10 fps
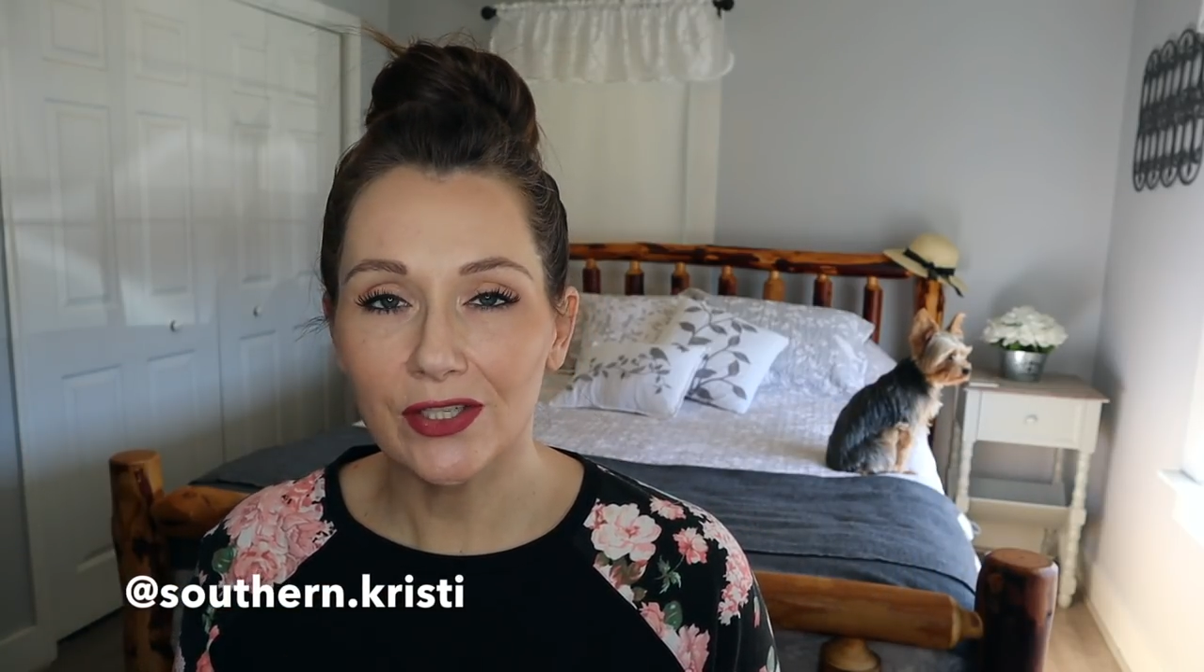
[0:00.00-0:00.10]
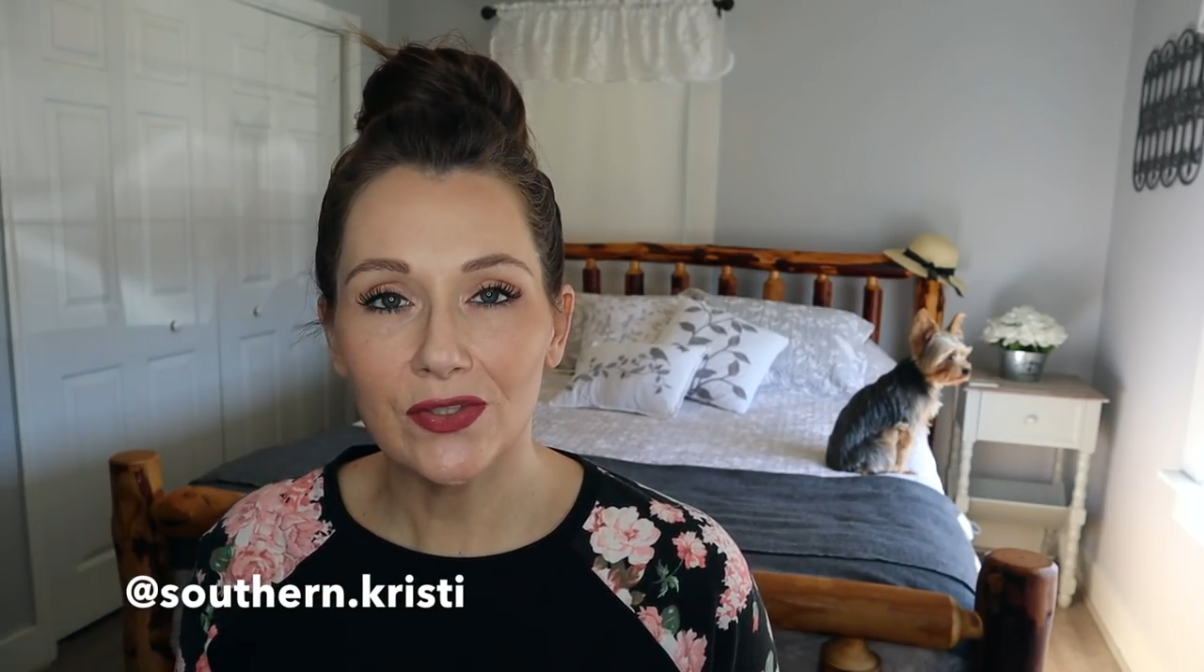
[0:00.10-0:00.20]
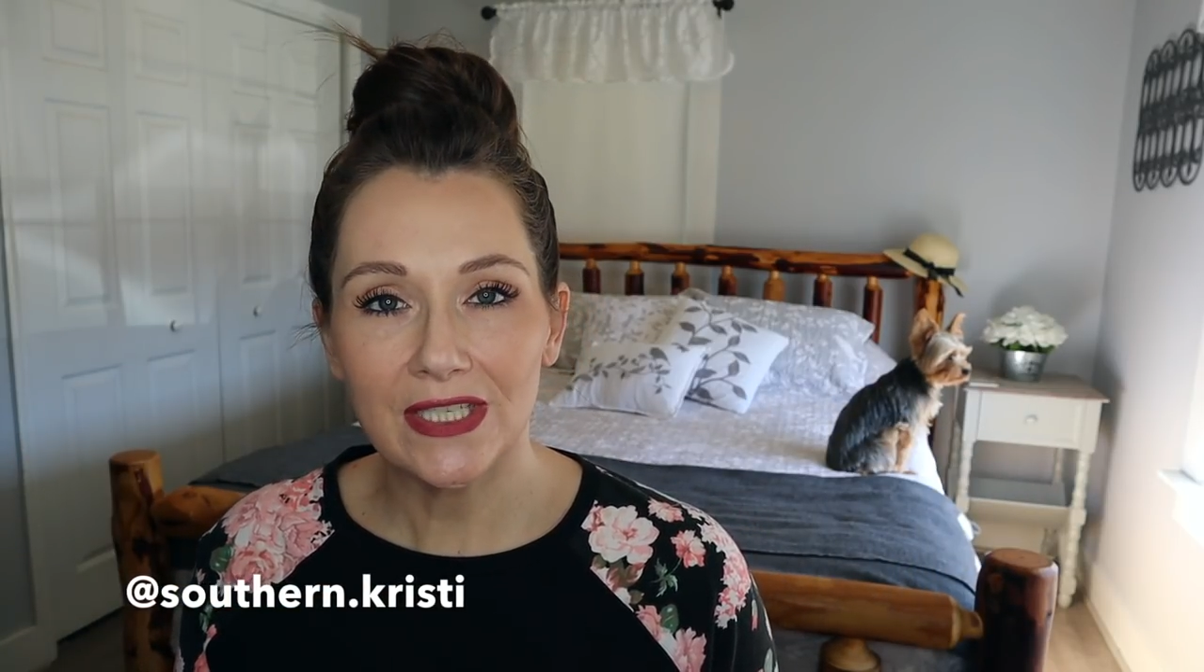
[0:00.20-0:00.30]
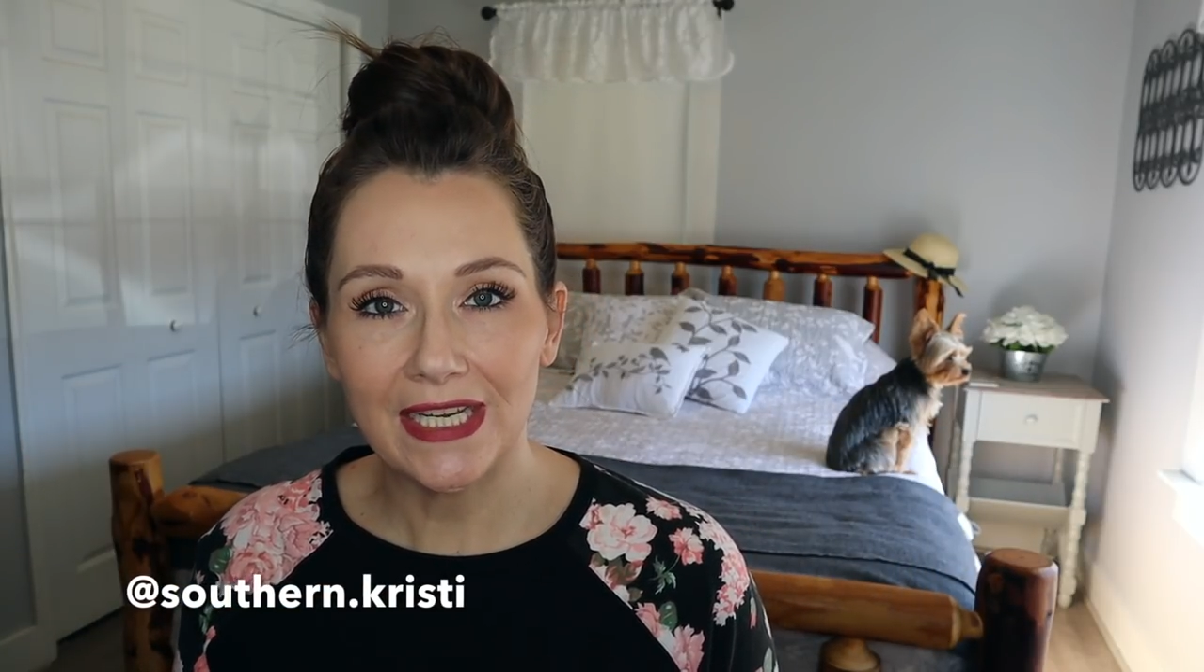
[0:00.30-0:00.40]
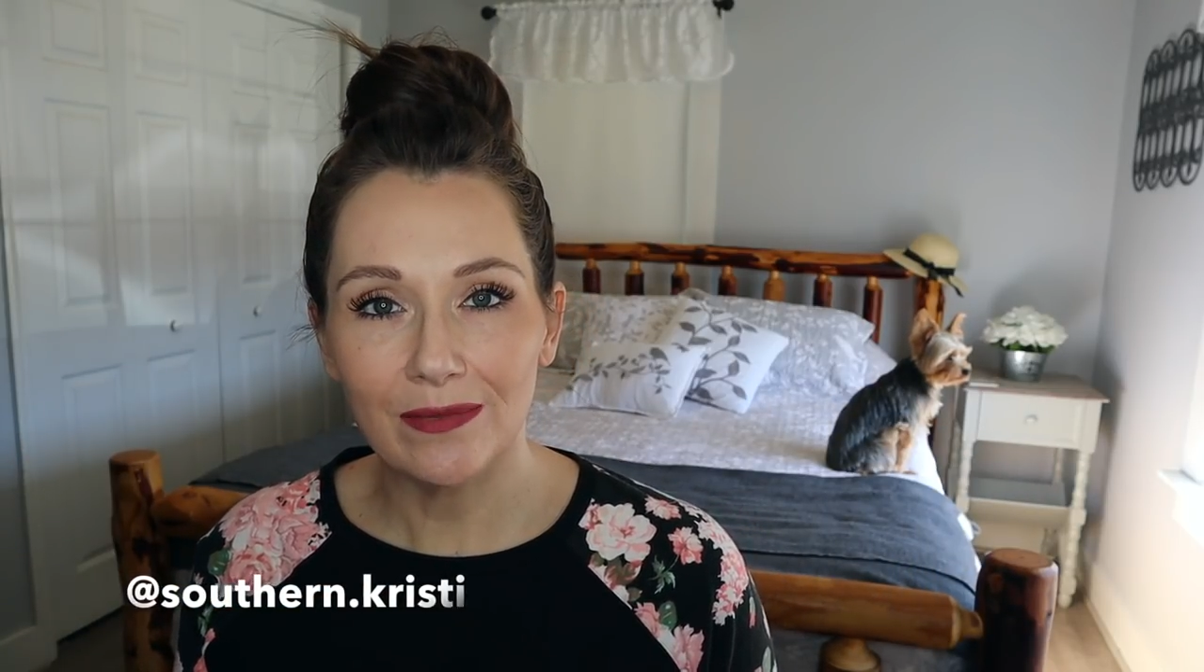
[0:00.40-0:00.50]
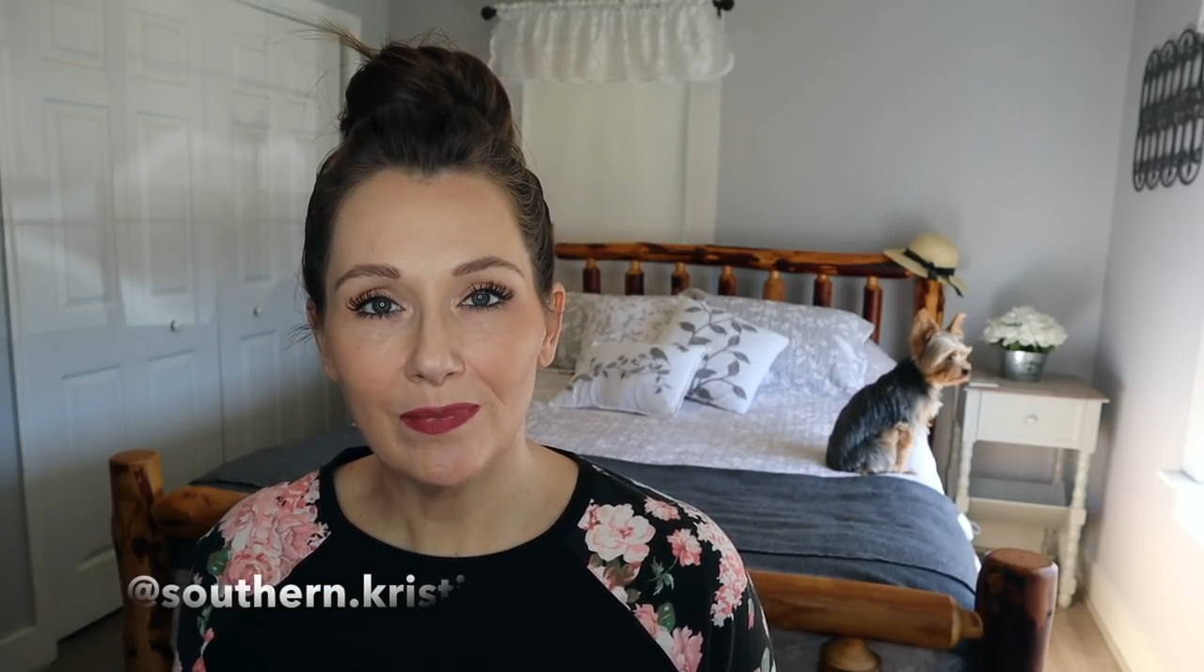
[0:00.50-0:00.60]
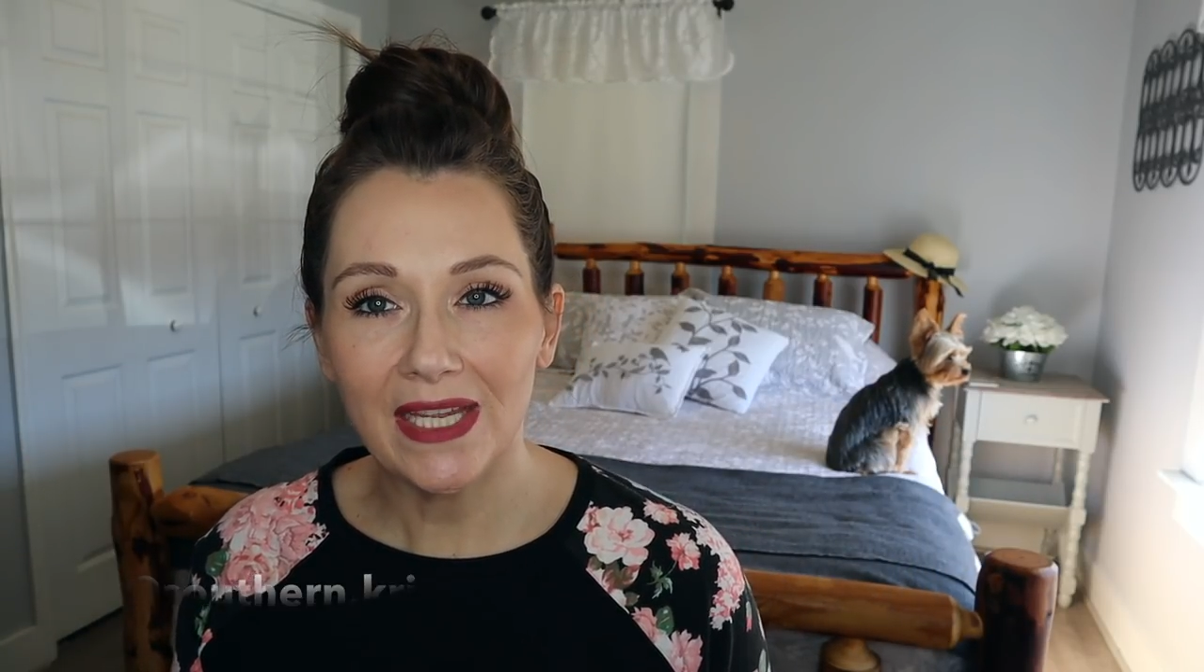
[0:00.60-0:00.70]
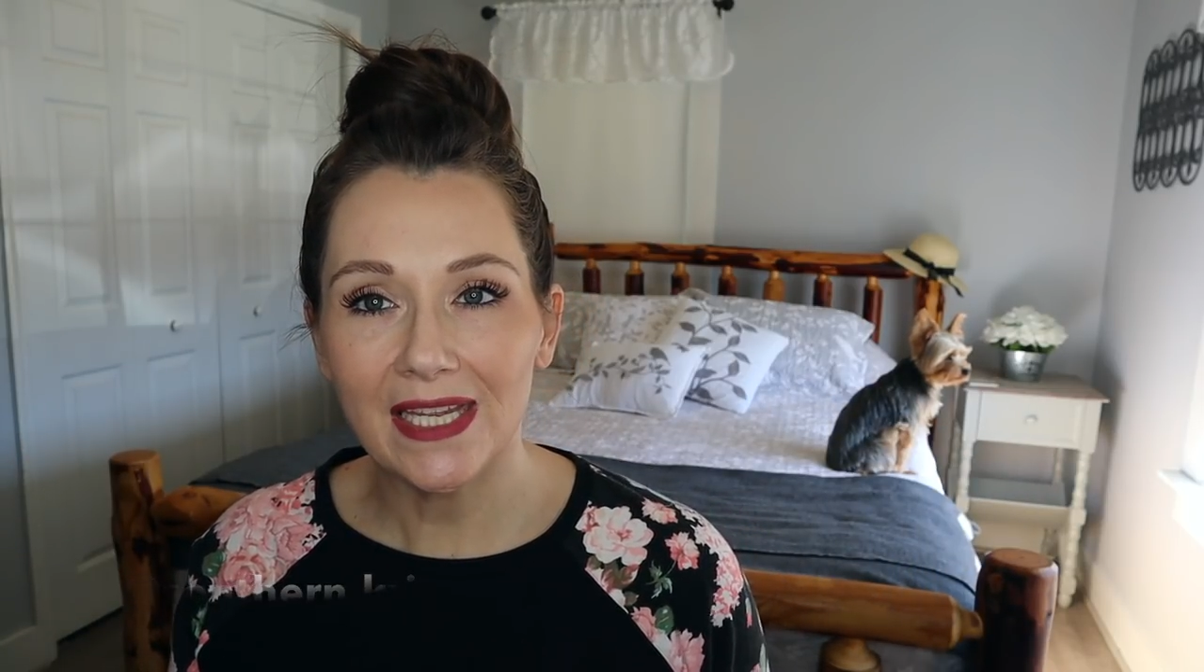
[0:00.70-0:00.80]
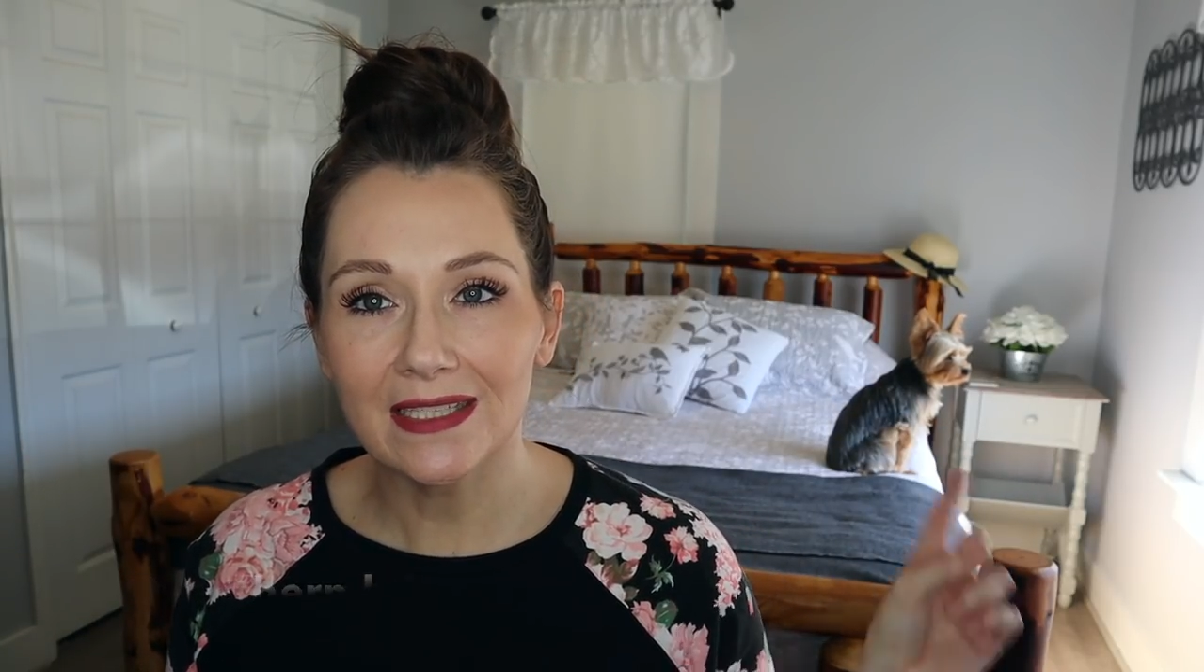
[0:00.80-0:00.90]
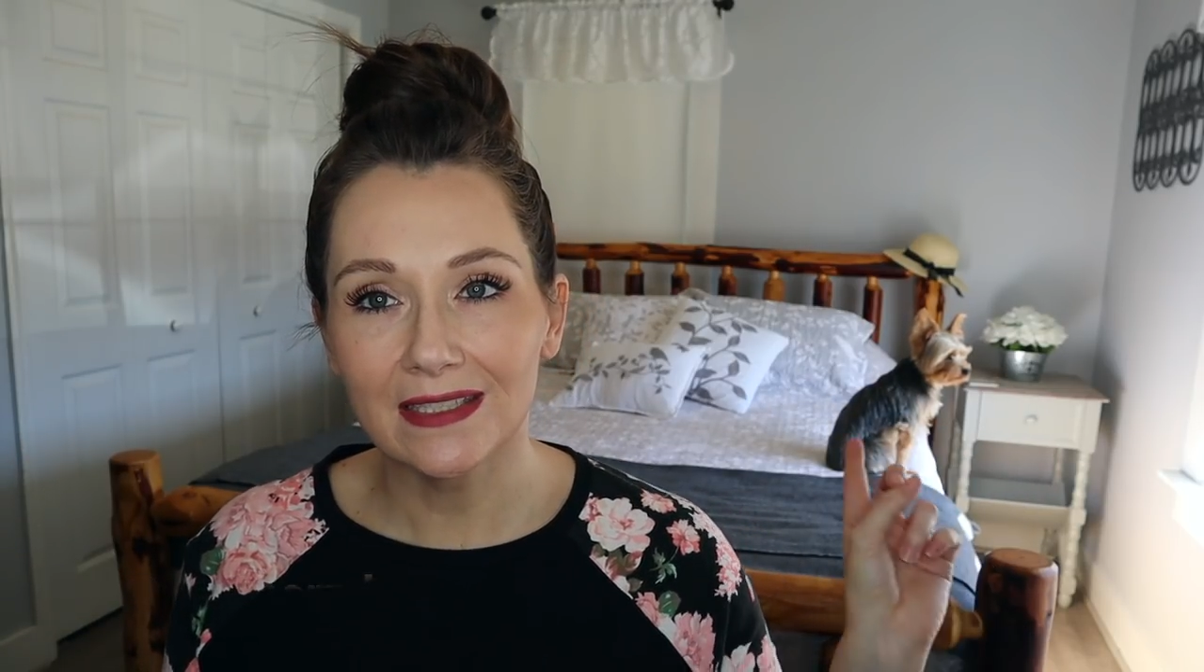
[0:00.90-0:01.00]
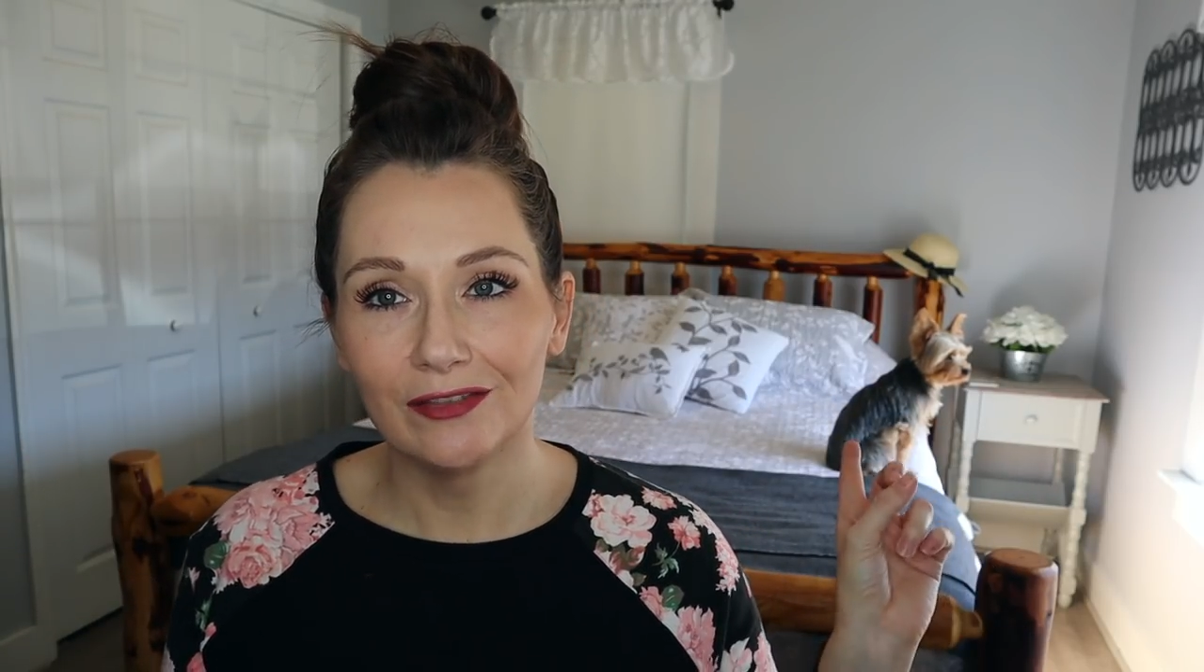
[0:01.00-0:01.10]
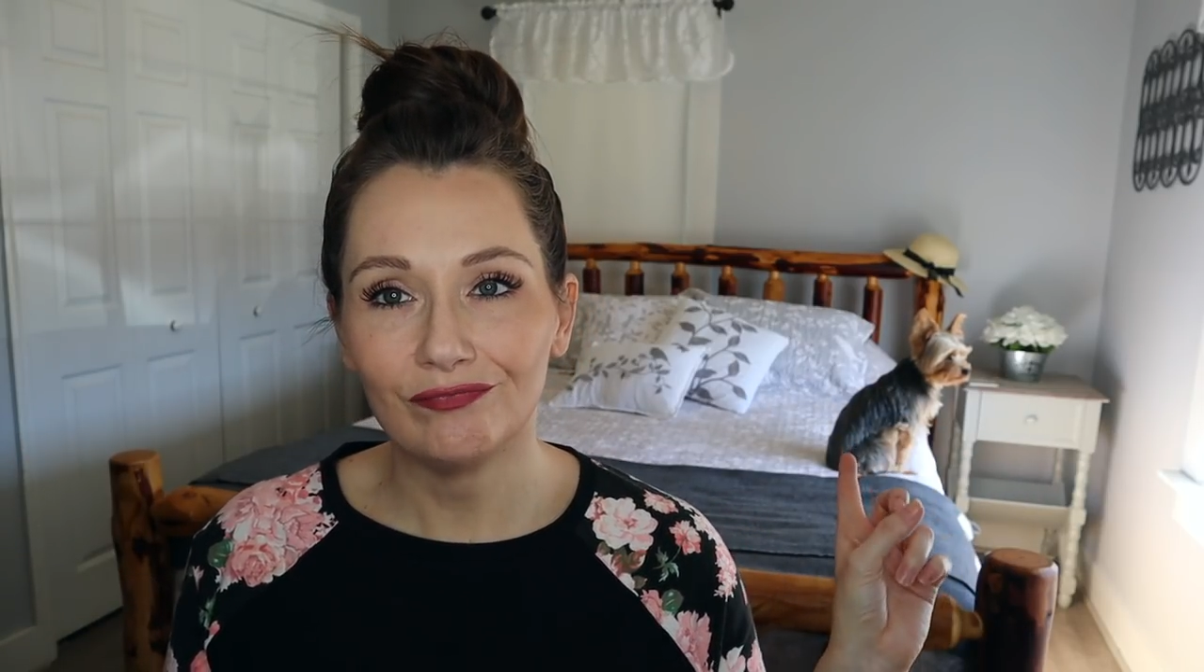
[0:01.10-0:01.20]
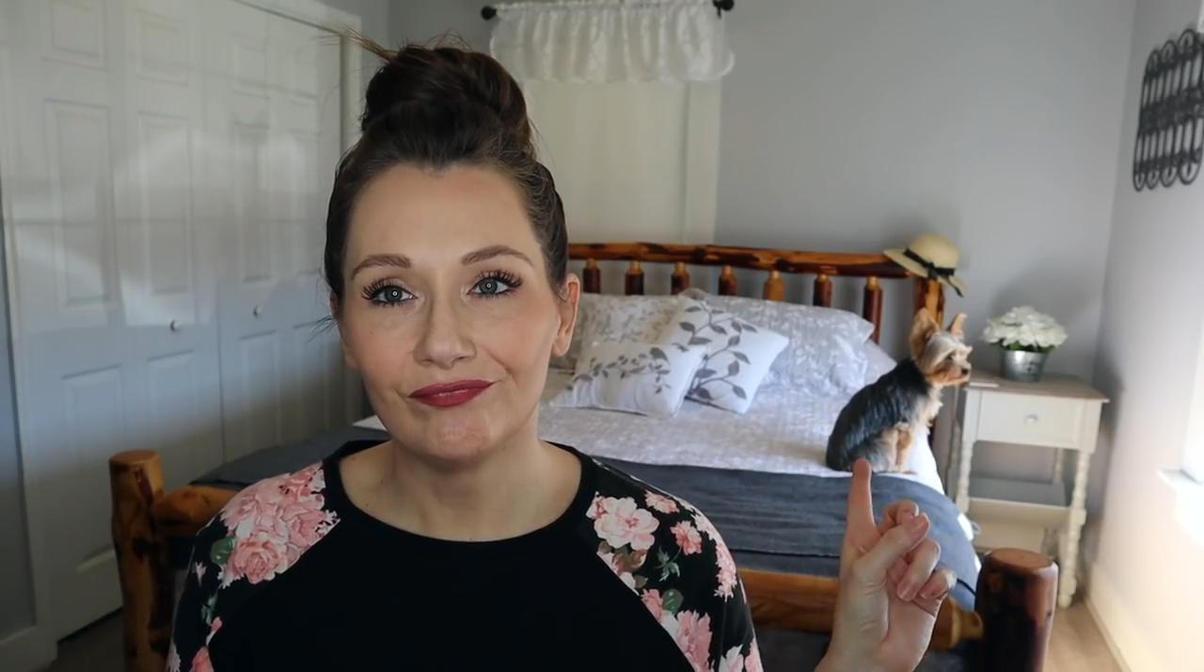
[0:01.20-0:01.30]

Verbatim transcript: do sneak peeks,